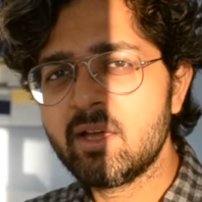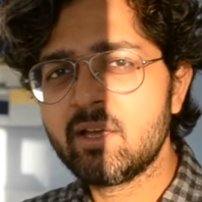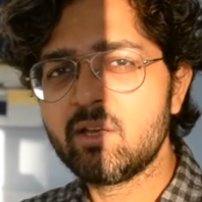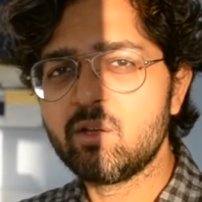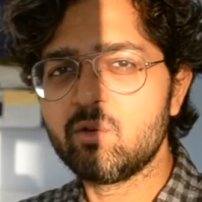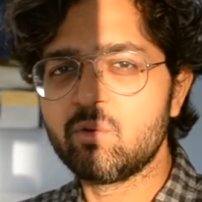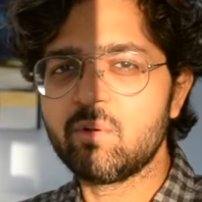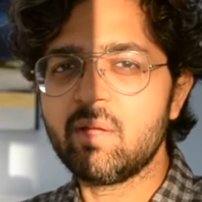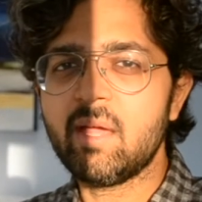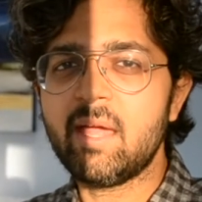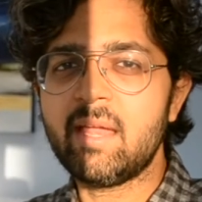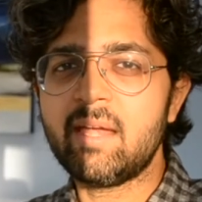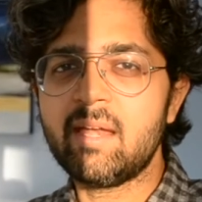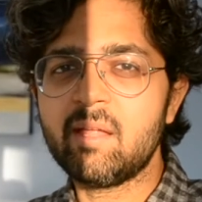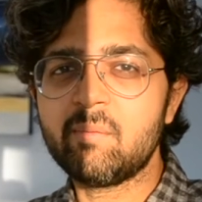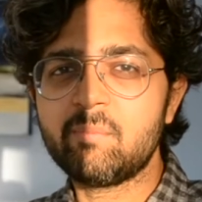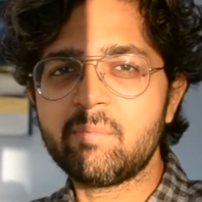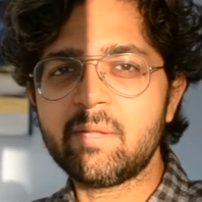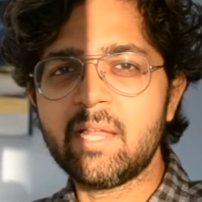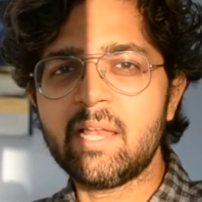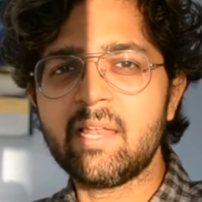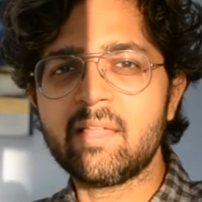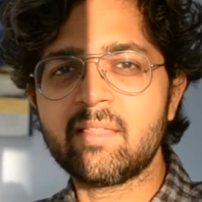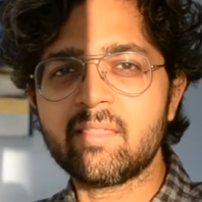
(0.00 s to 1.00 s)
You end
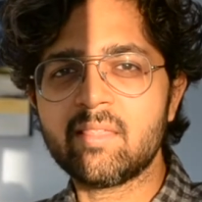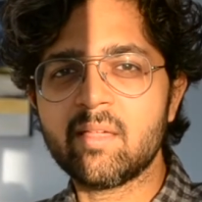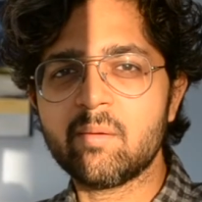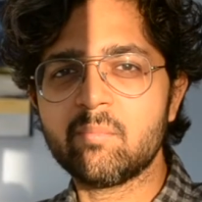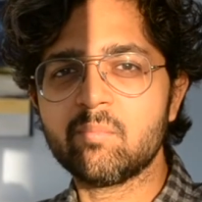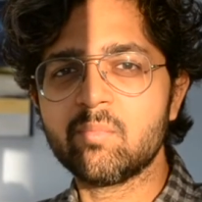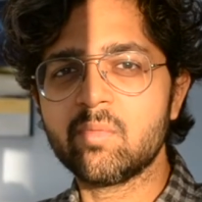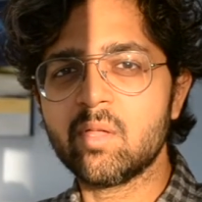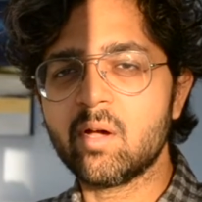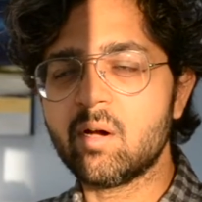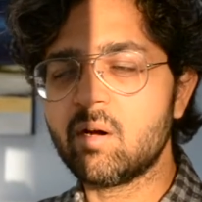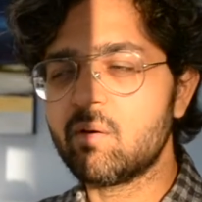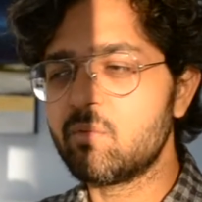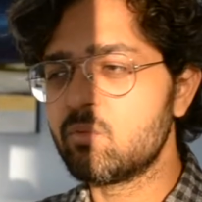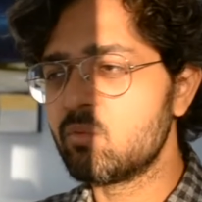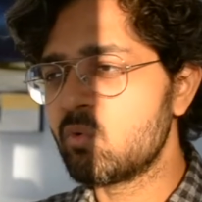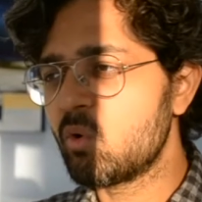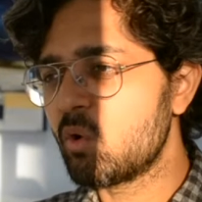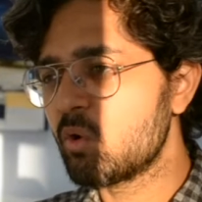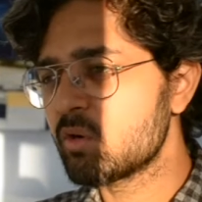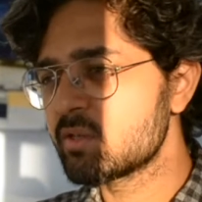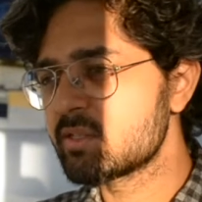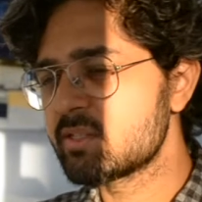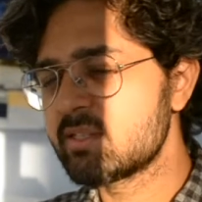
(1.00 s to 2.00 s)
up telling them the
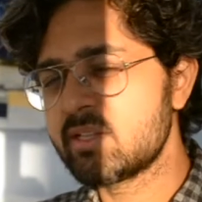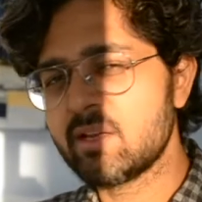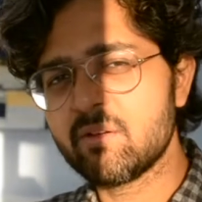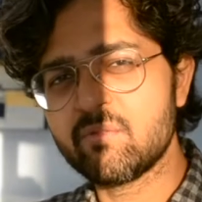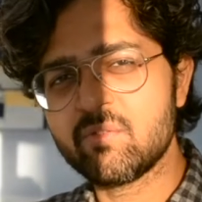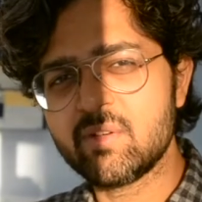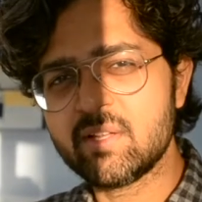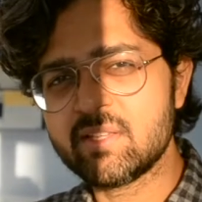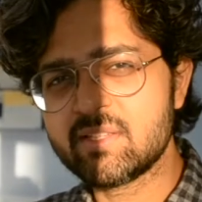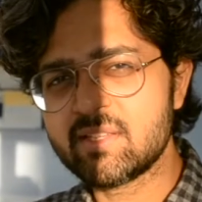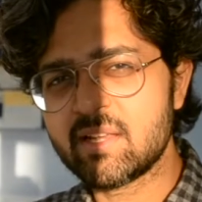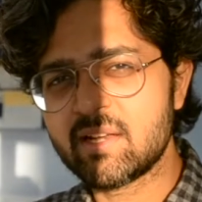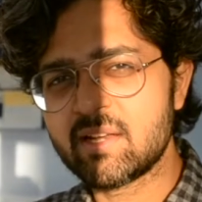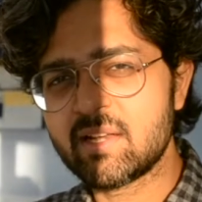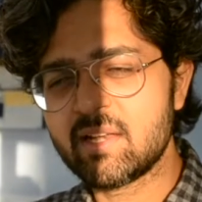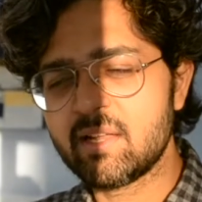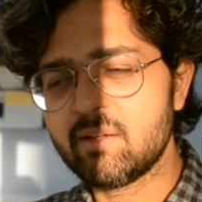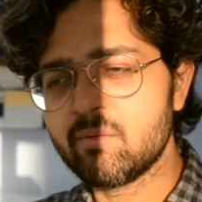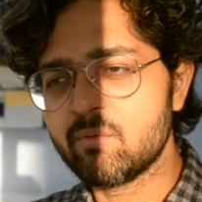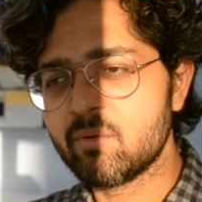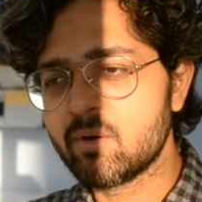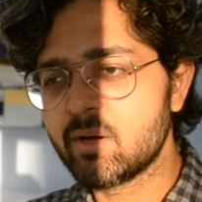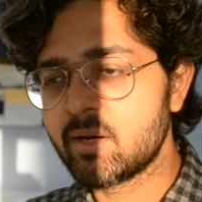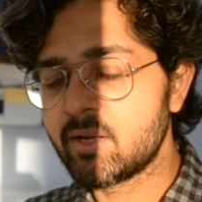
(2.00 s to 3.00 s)
awards they've
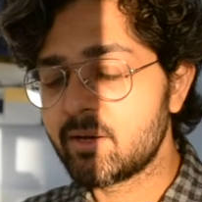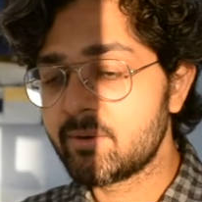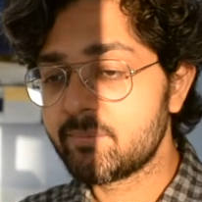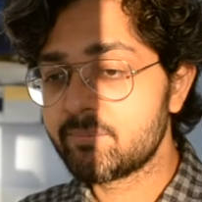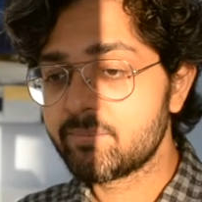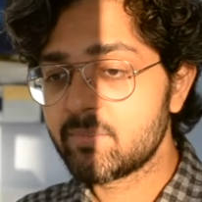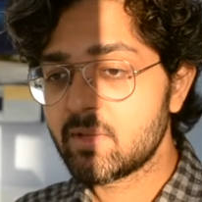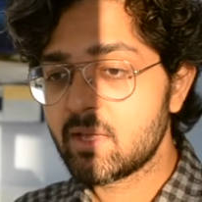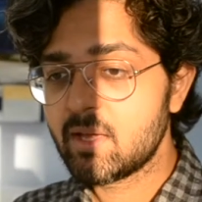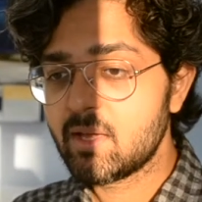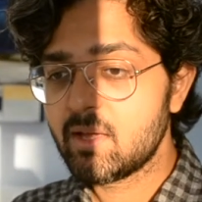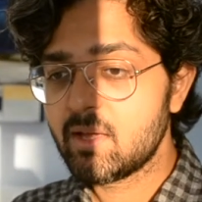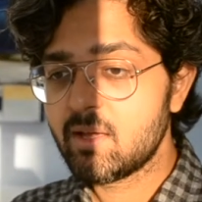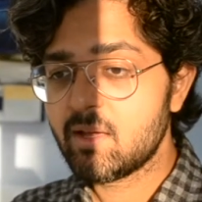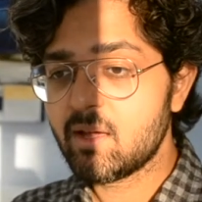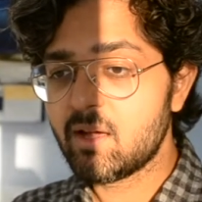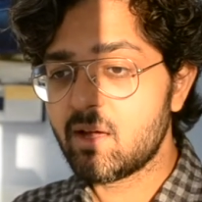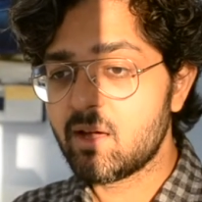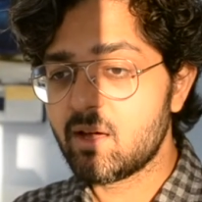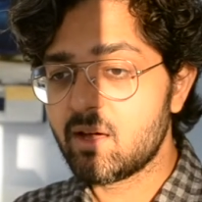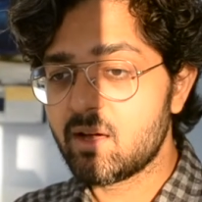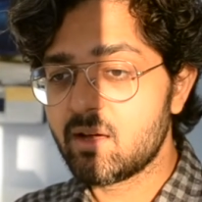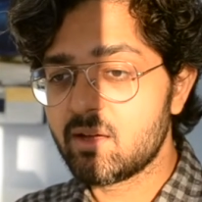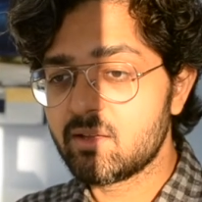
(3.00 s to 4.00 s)
recently won,
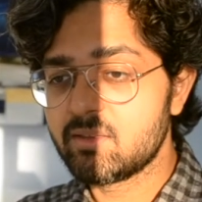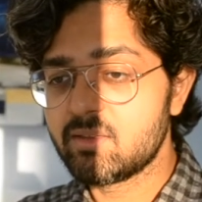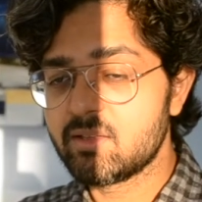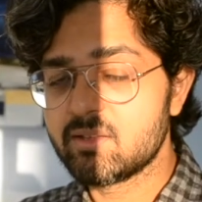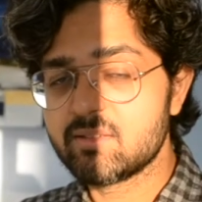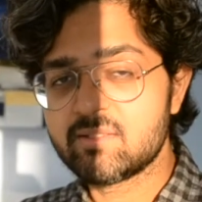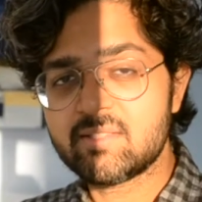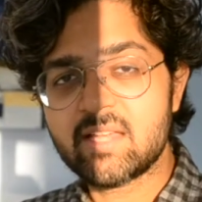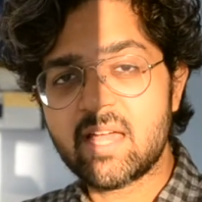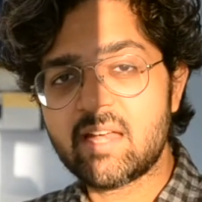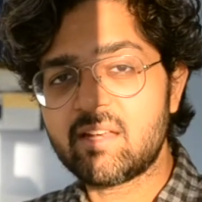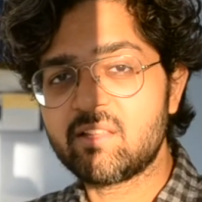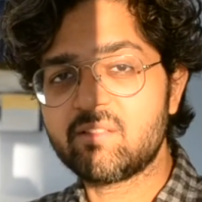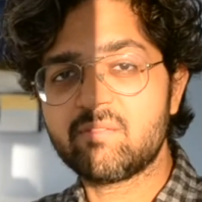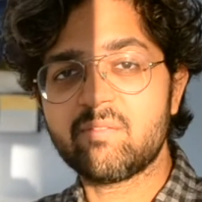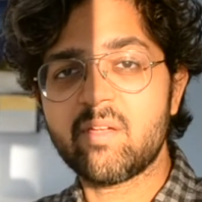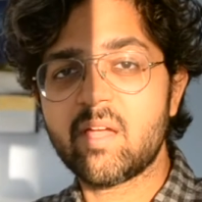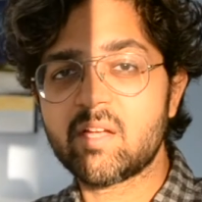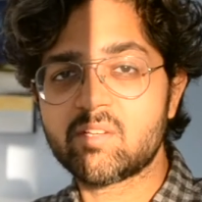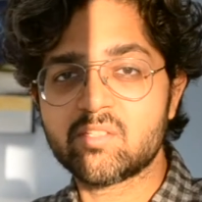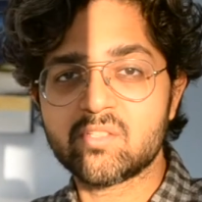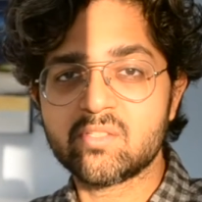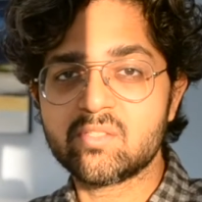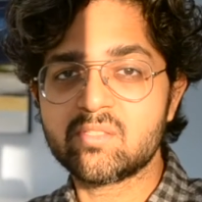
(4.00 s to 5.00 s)
the
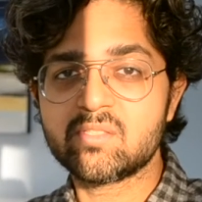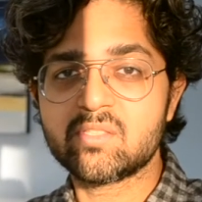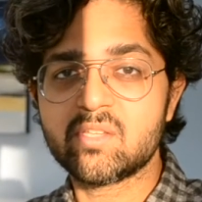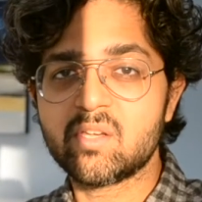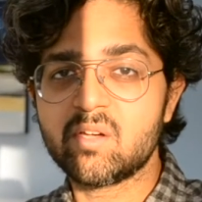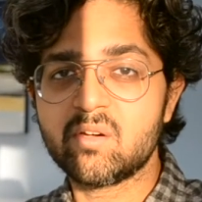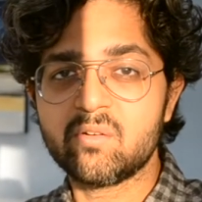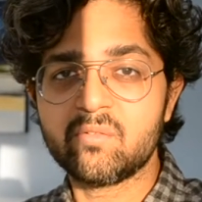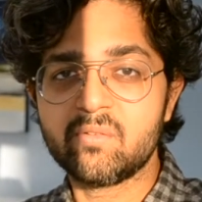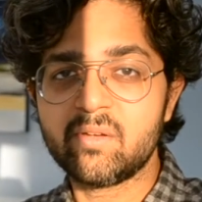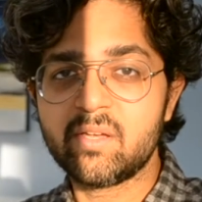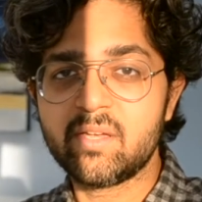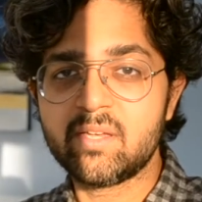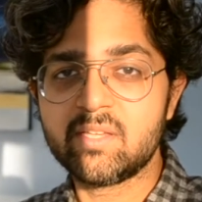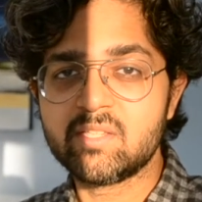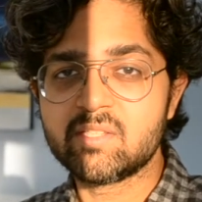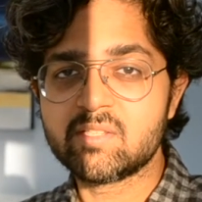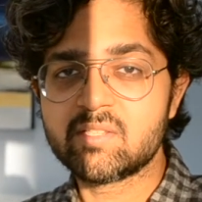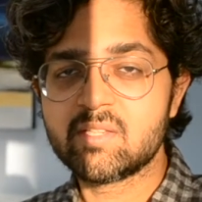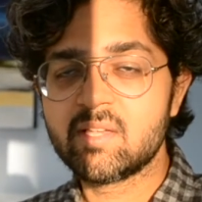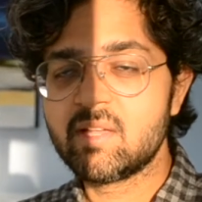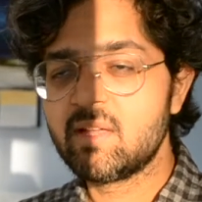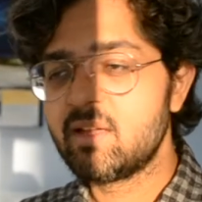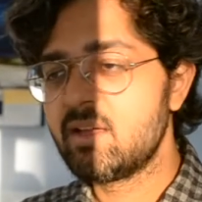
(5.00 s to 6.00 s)
satisfaction
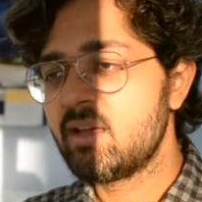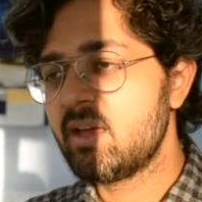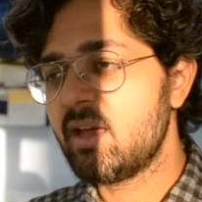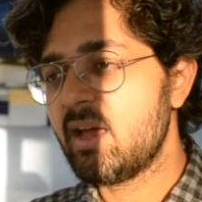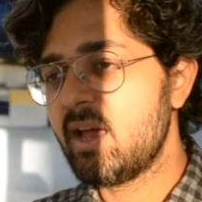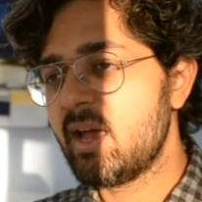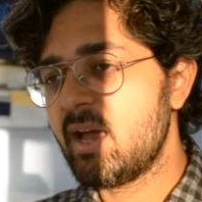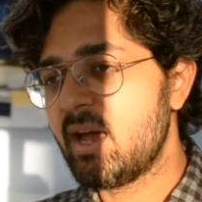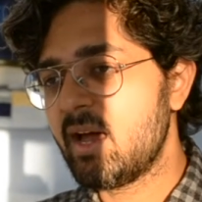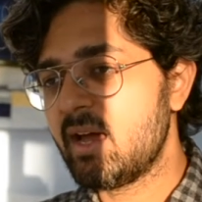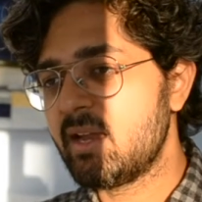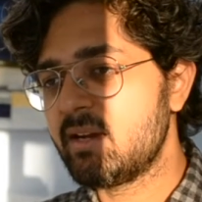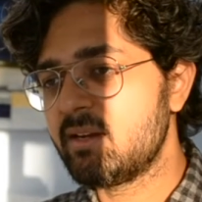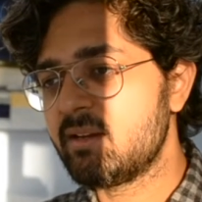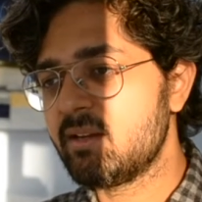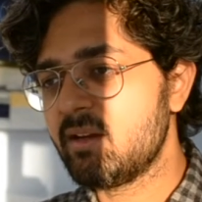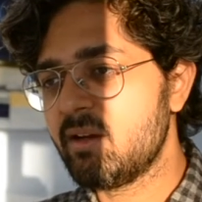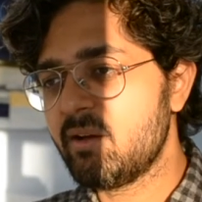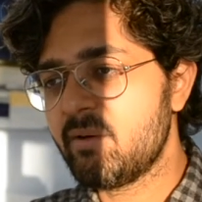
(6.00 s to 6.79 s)
surveys, and